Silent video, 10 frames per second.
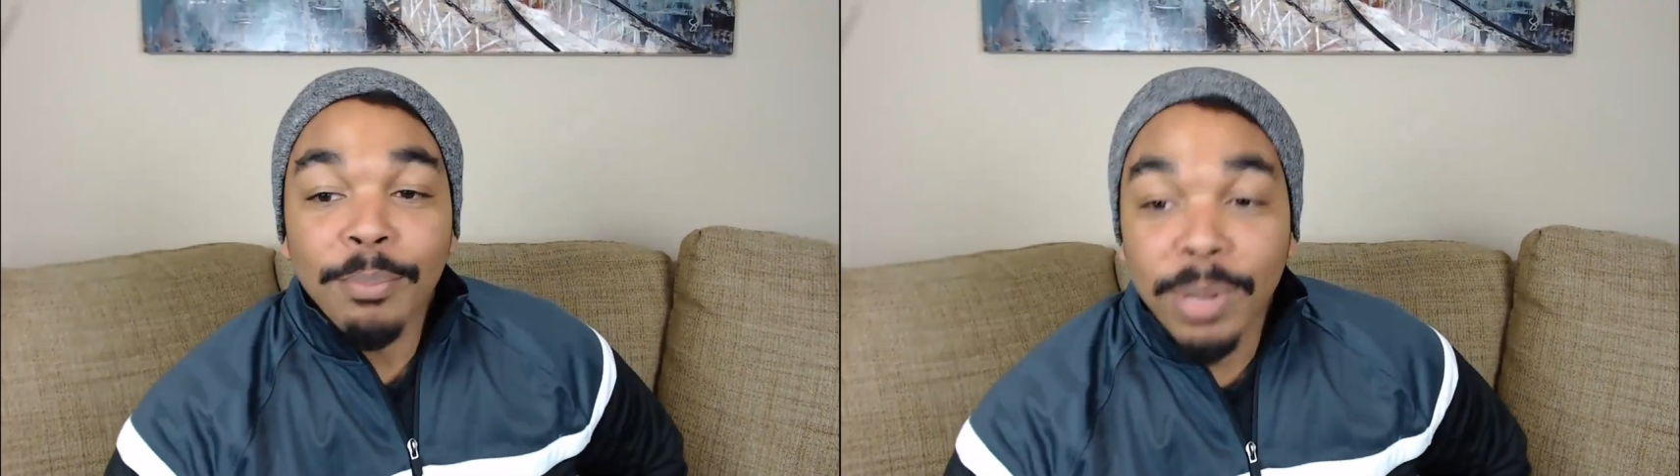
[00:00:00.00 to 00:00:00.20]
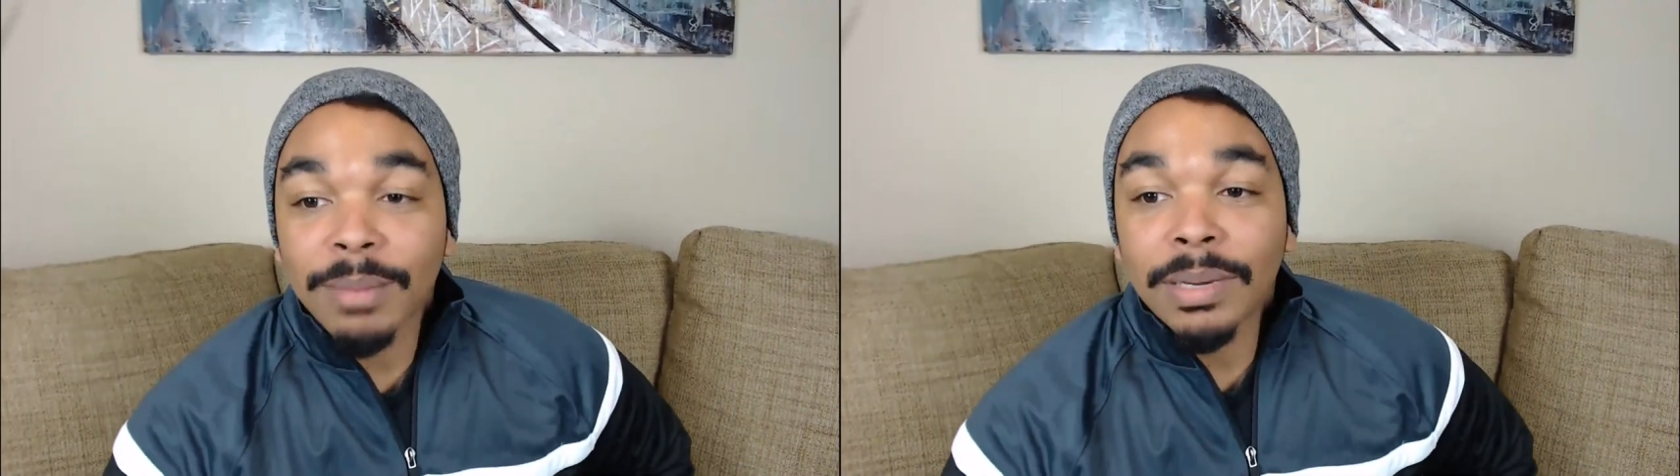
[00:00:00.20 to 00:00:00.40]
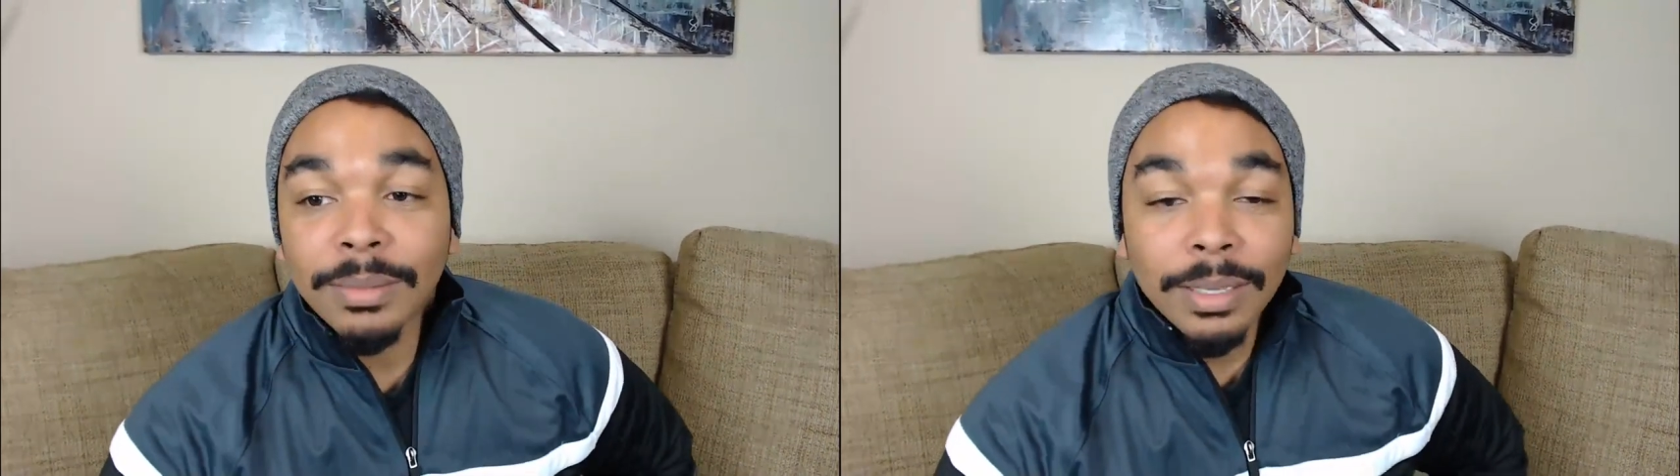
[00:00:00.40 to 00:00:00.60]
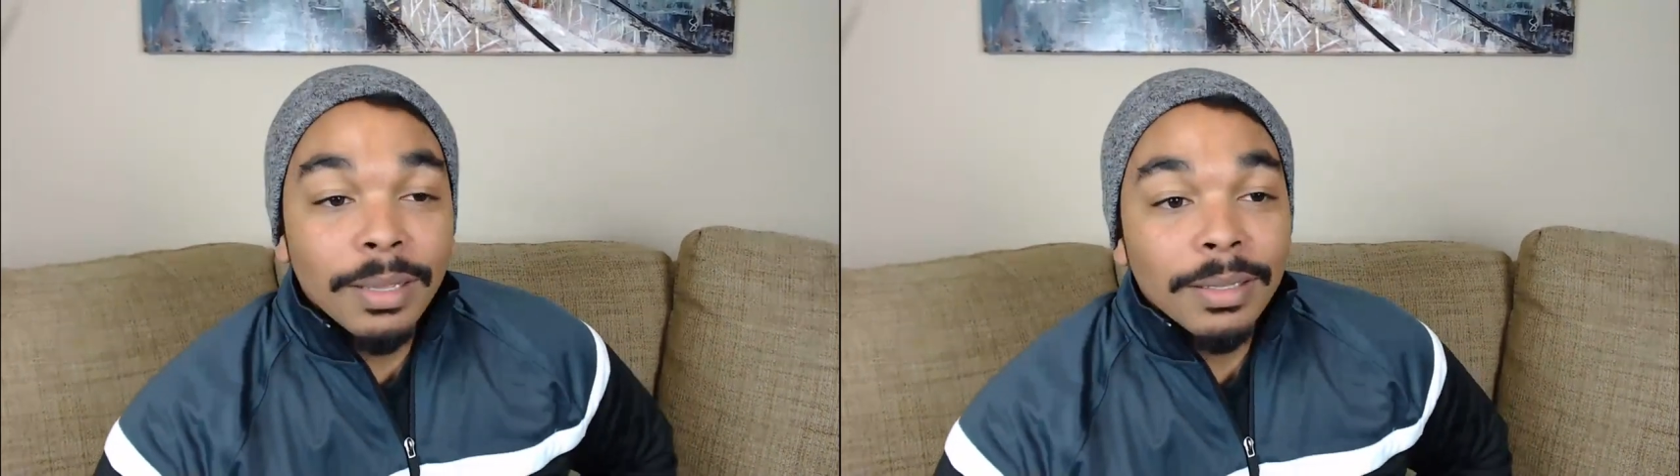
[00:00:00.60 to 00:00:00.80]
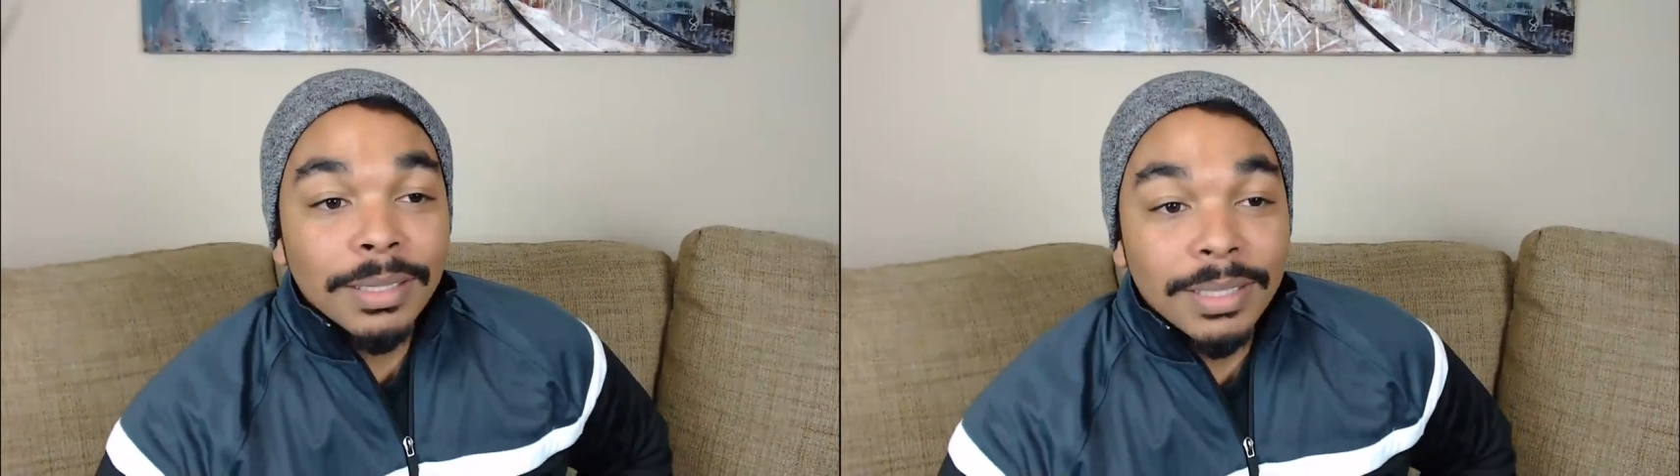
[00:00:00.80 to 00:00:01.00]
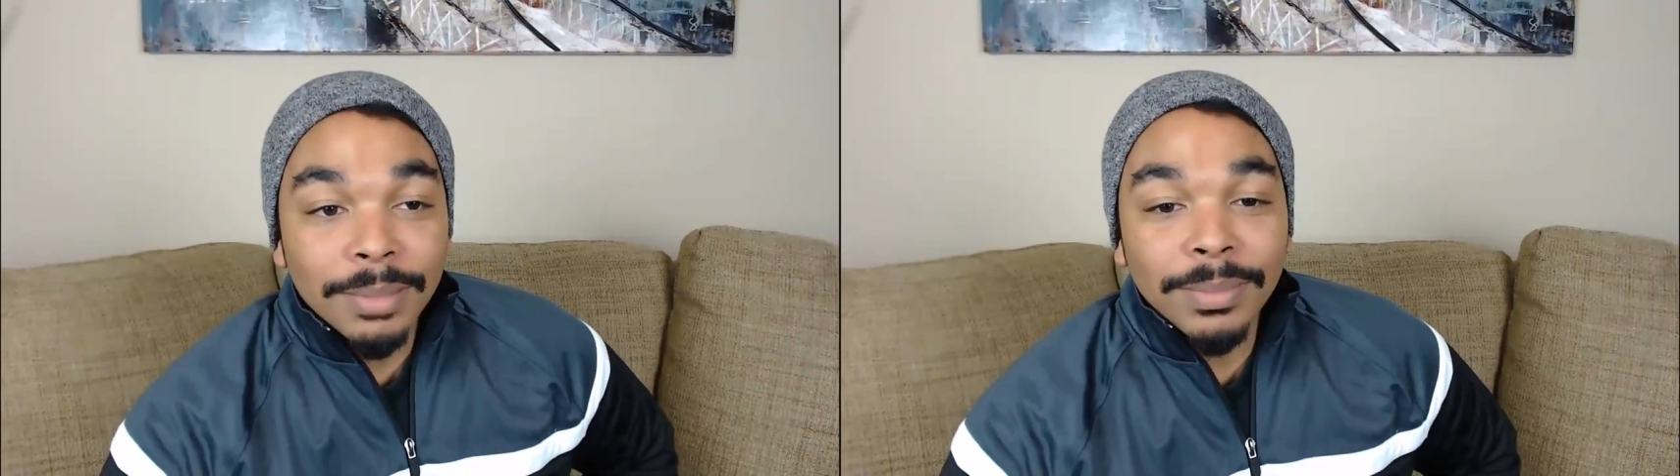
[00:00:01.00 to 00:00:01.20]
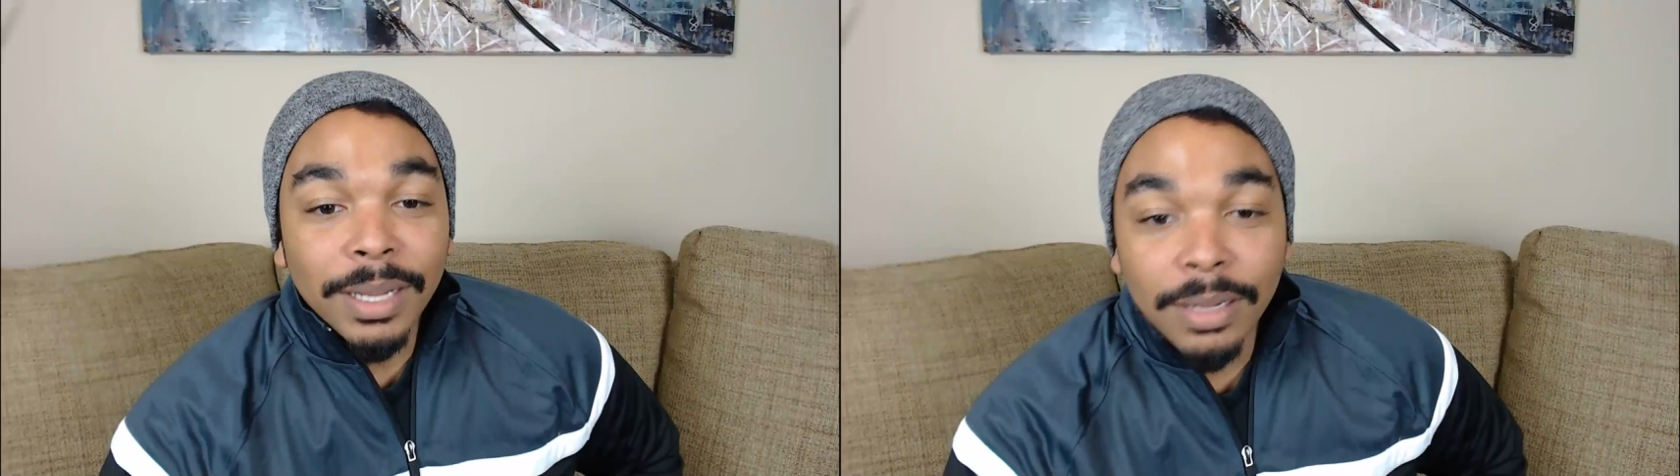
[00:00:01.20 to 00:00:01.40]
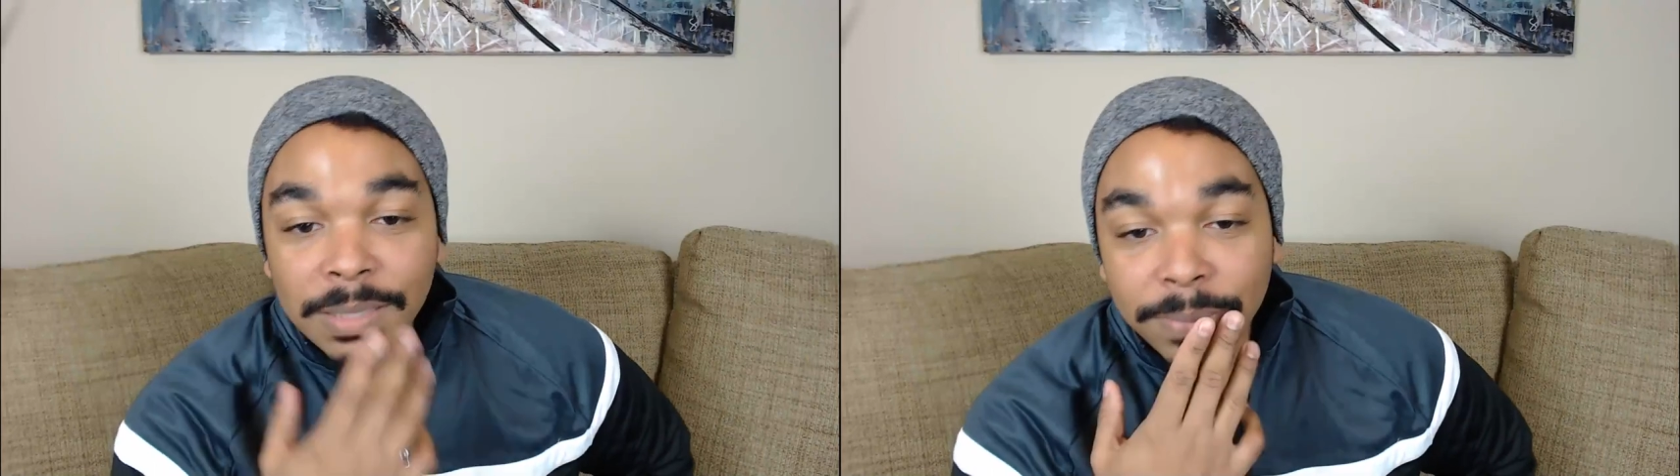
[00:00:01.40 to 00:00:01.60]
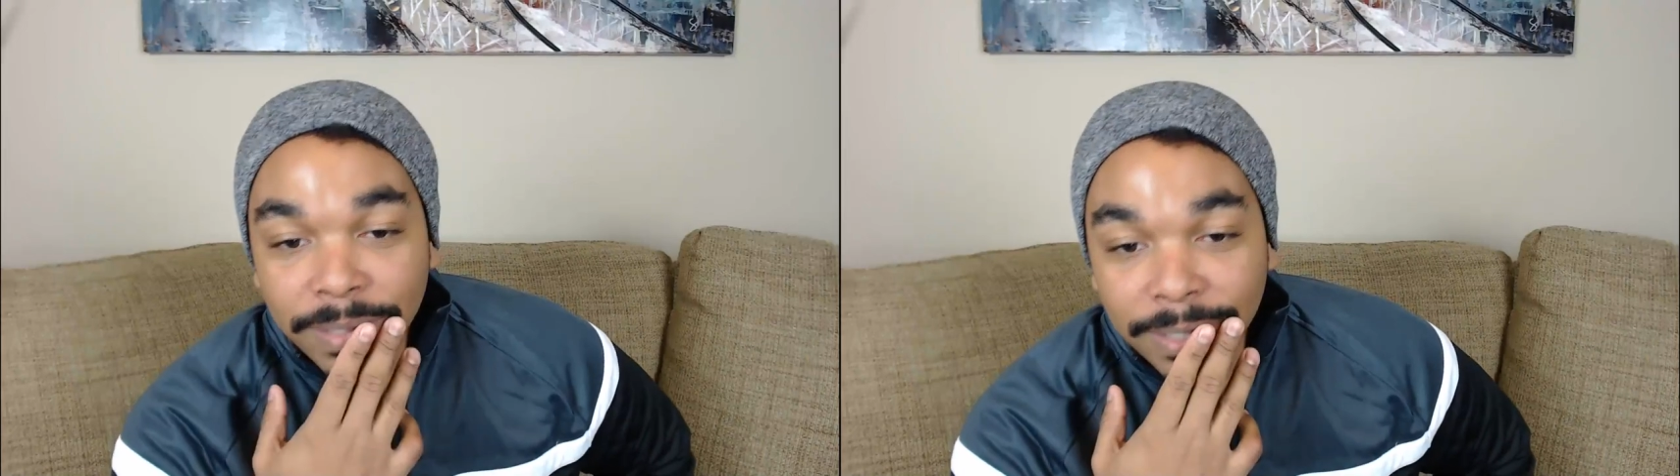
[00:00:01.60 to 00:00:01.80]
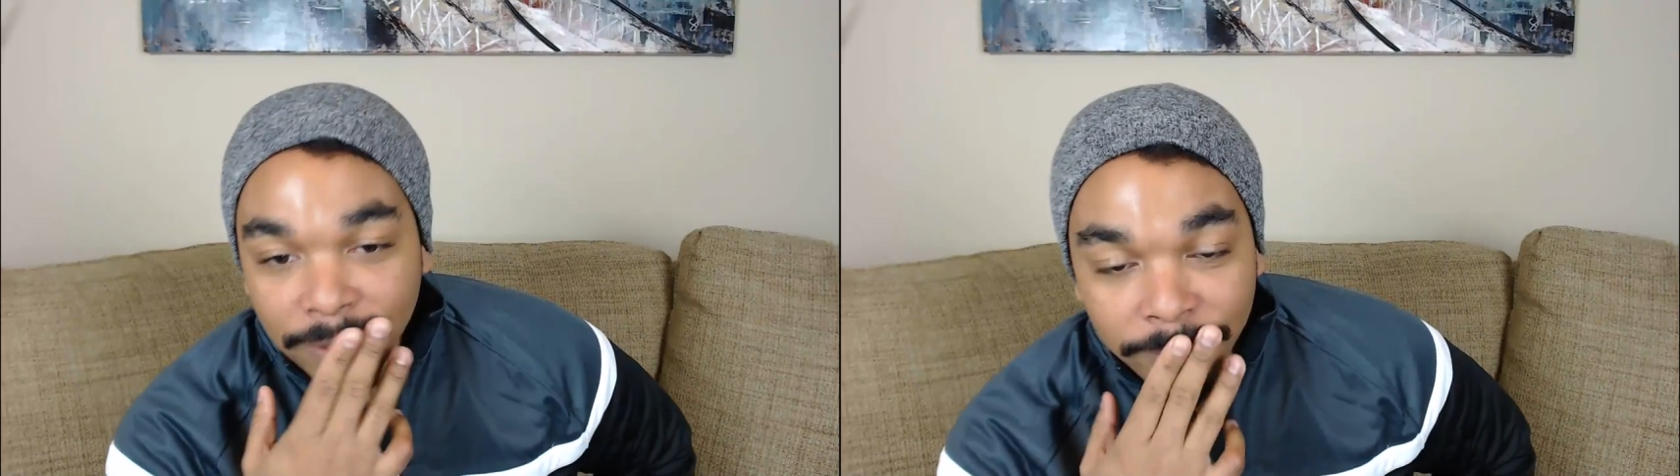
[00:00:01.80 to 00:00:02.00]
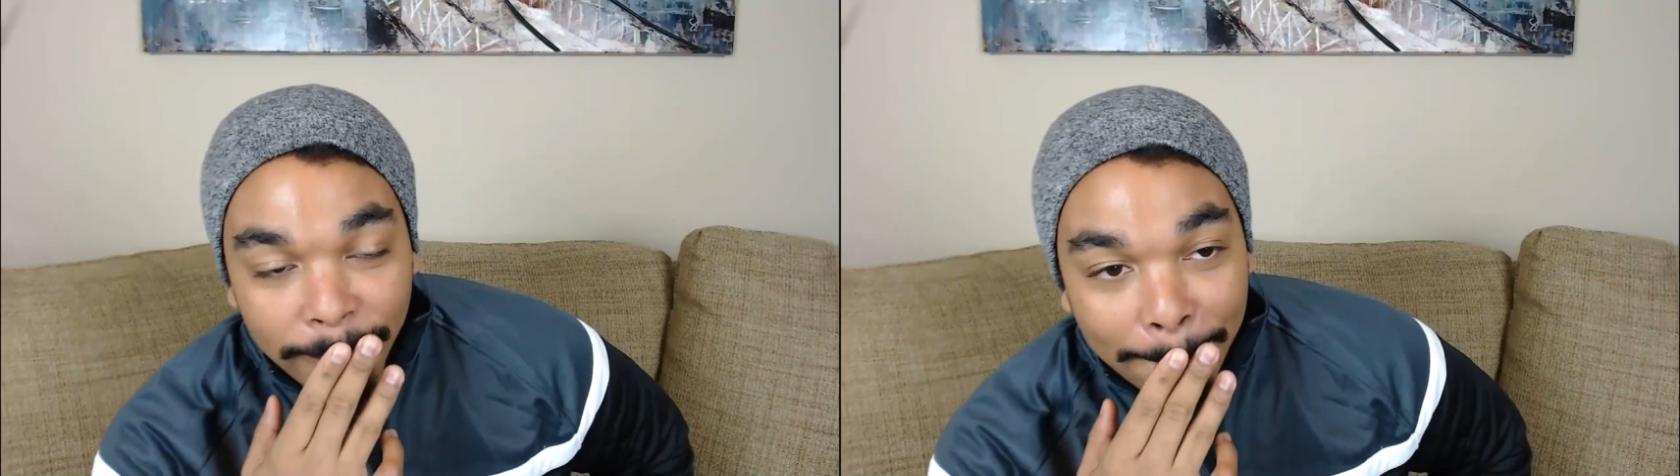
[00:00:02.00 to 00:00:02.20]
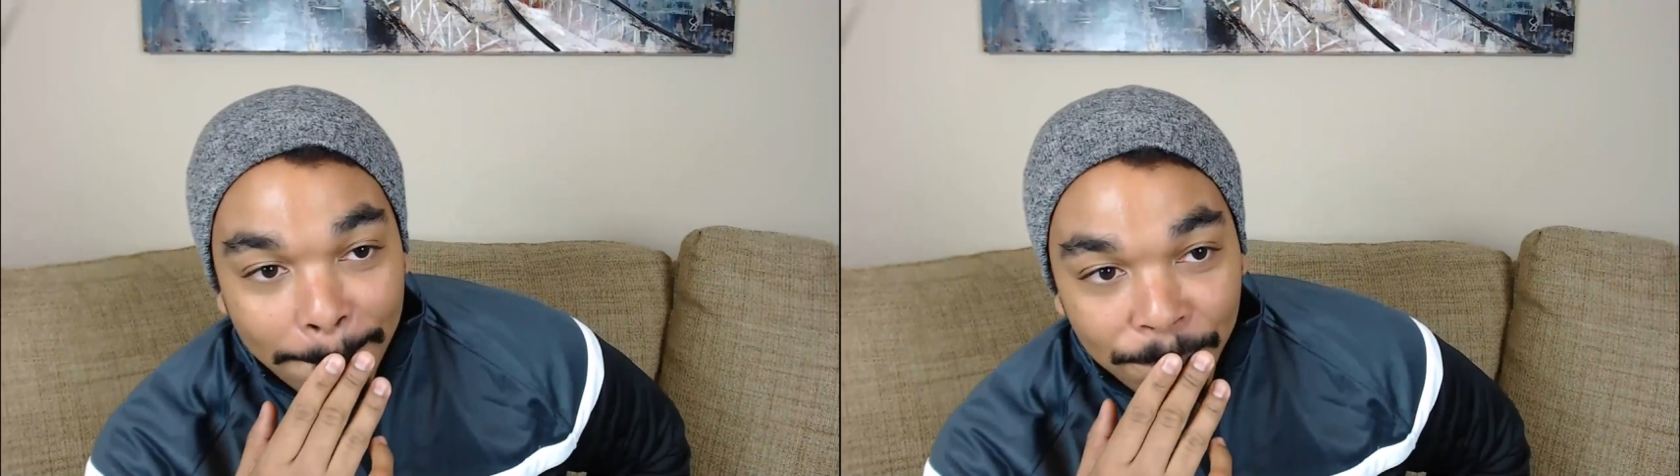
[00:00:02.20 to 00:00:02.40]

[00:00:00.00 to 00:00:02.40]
Pick them up. Some now. I spit a little bit.